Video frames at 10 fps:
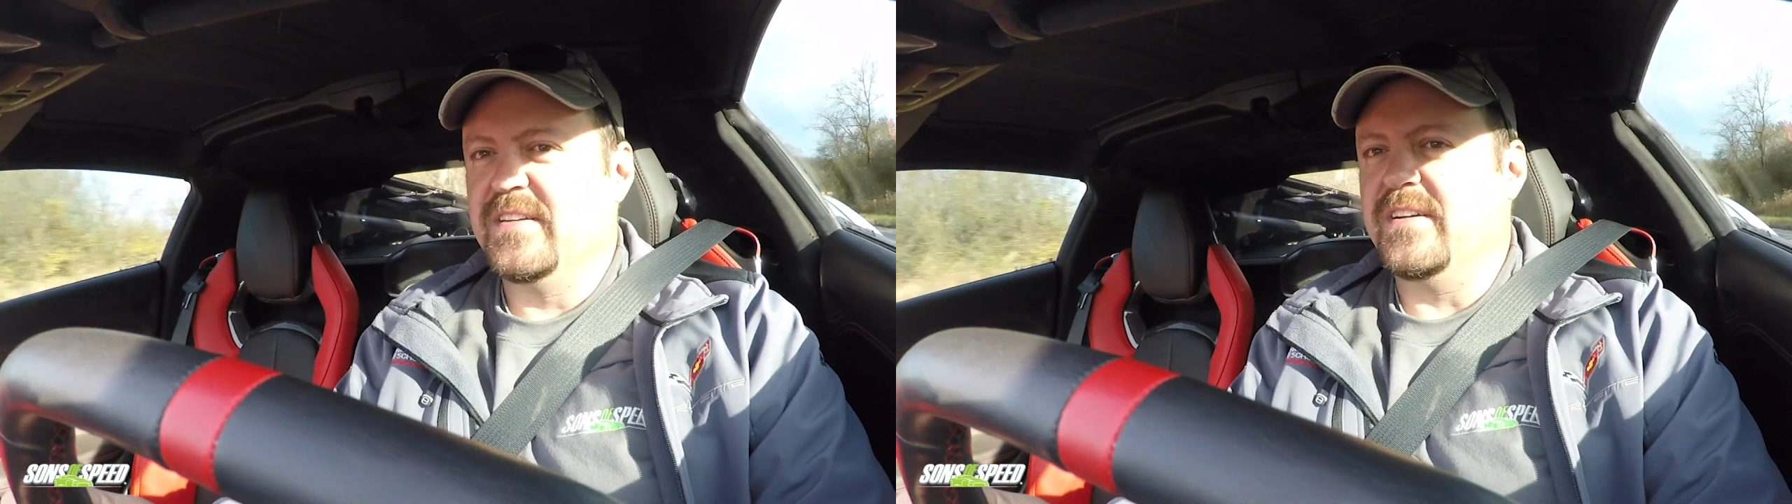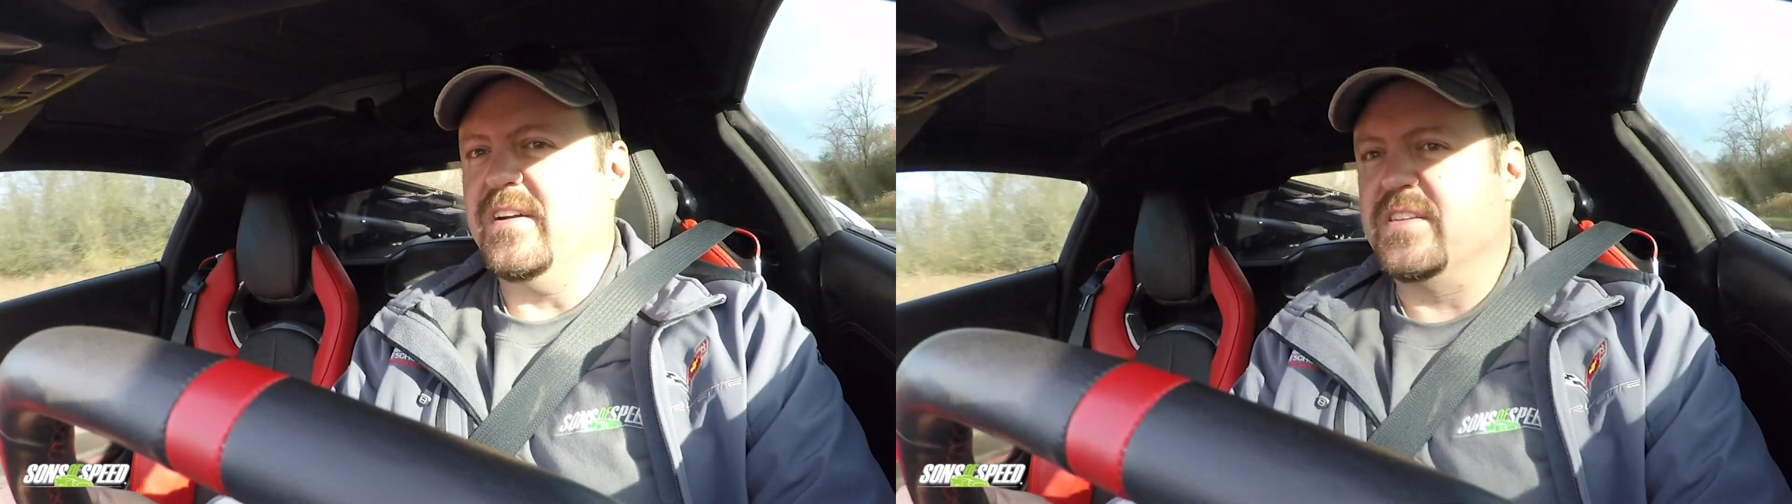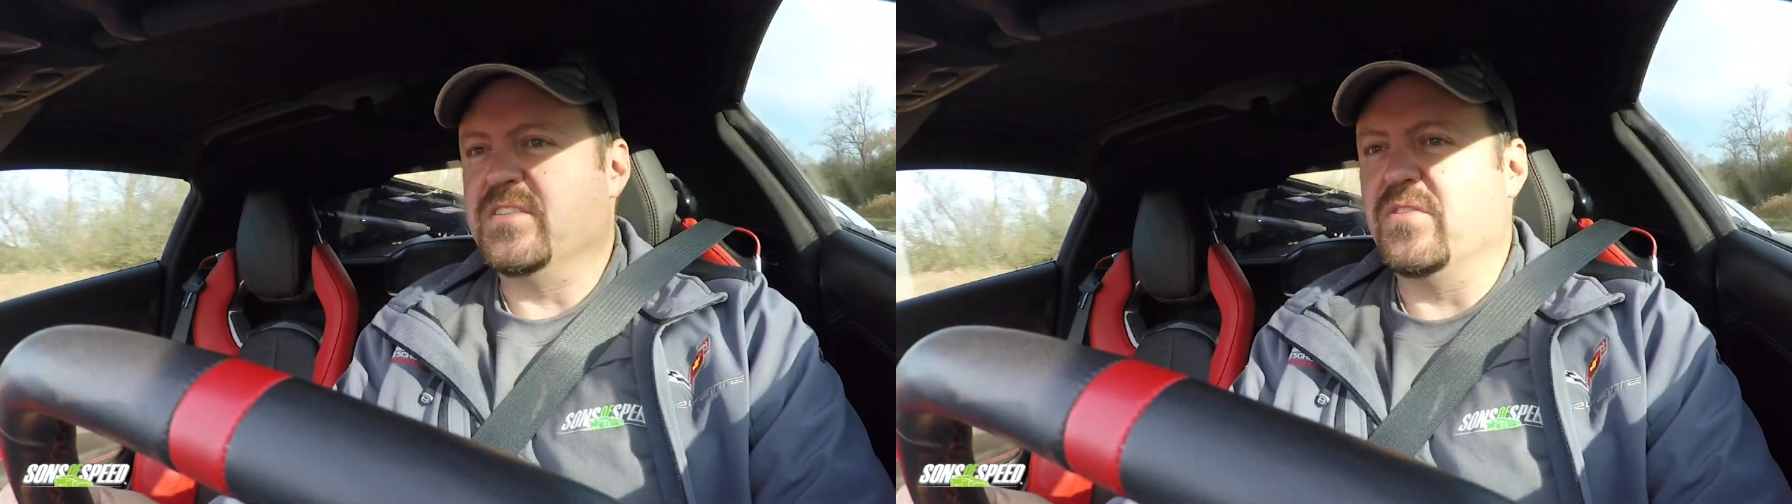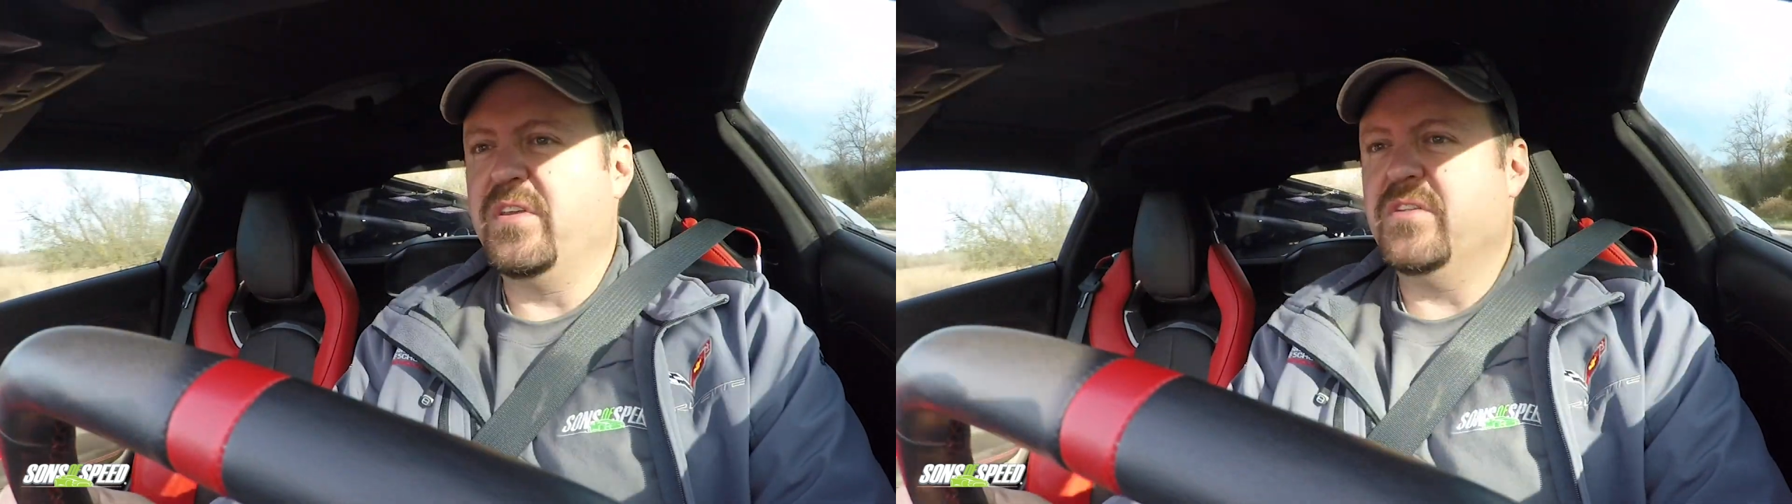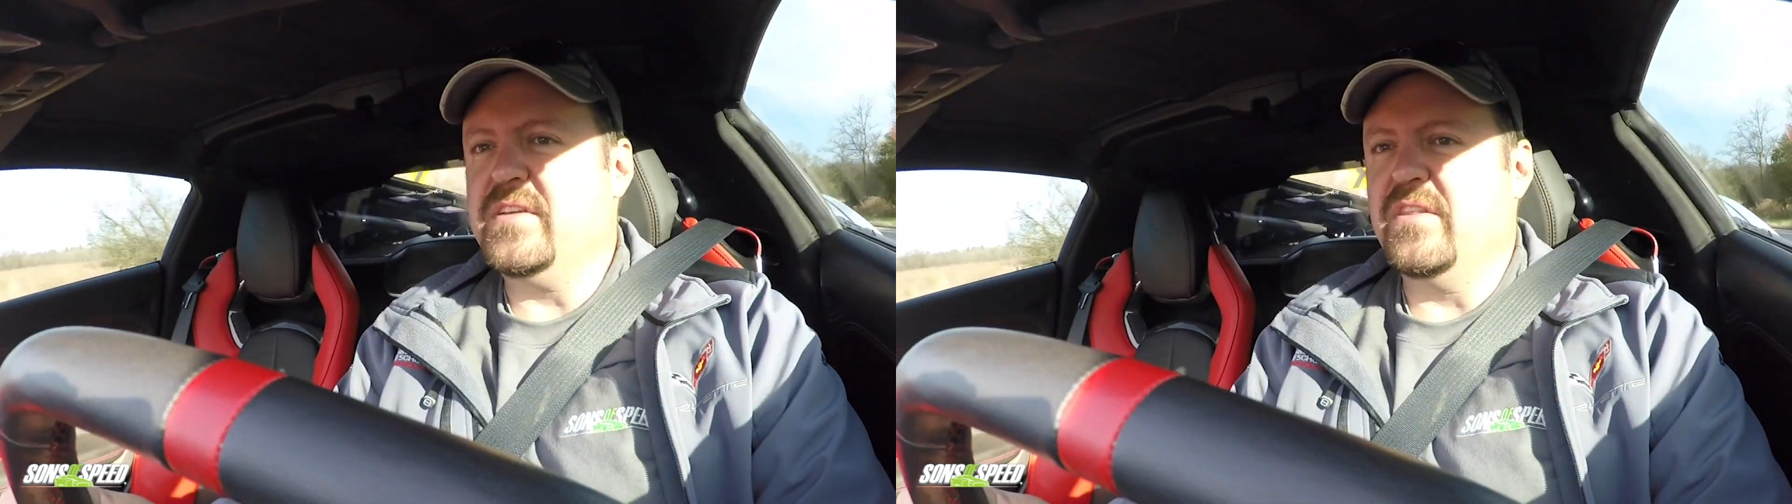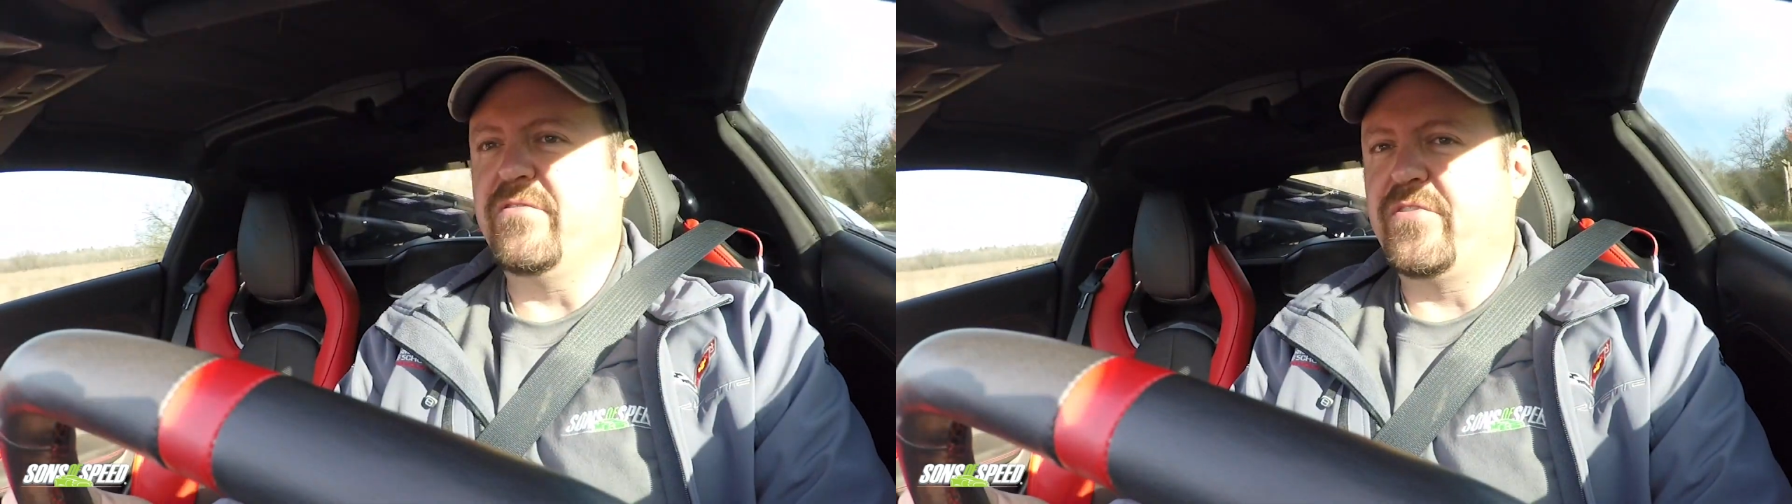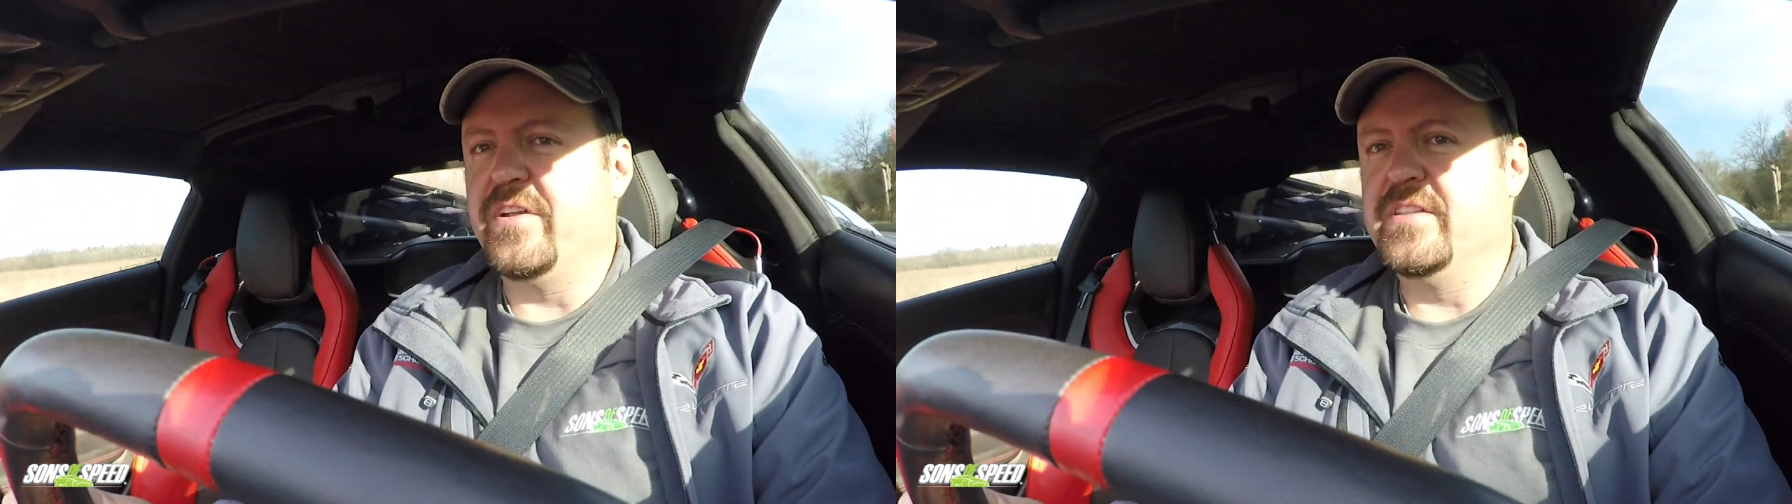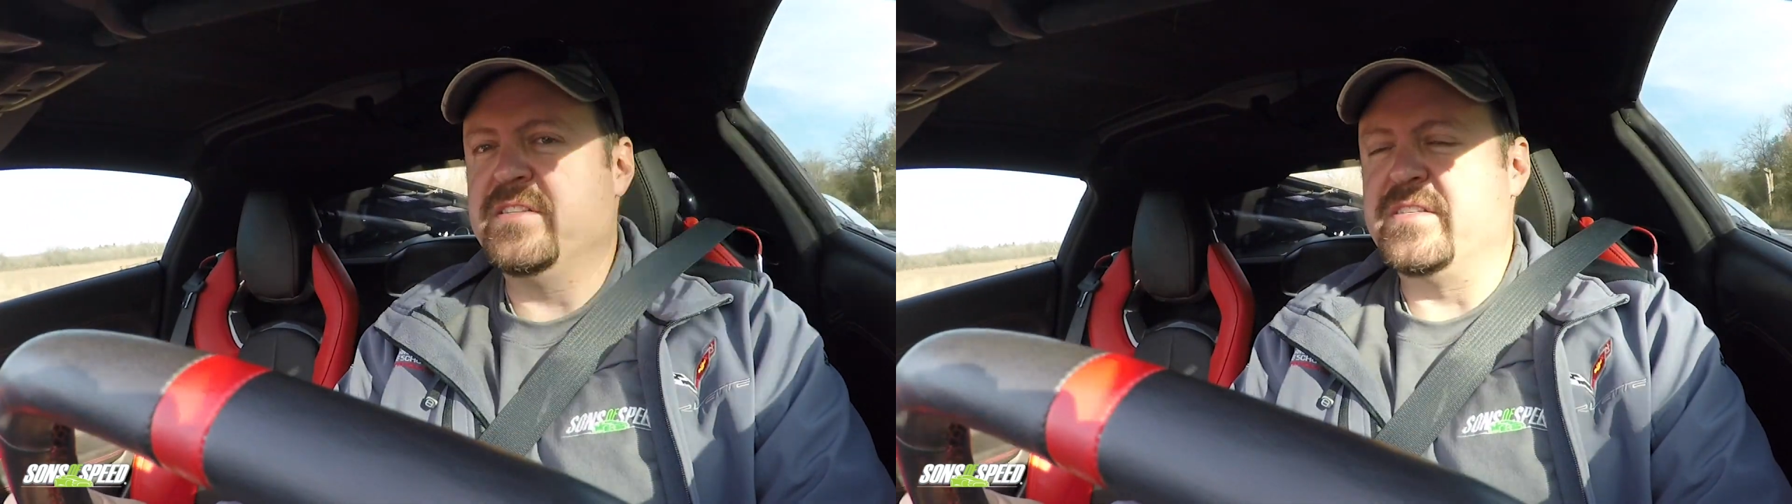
All right, so here's how the front end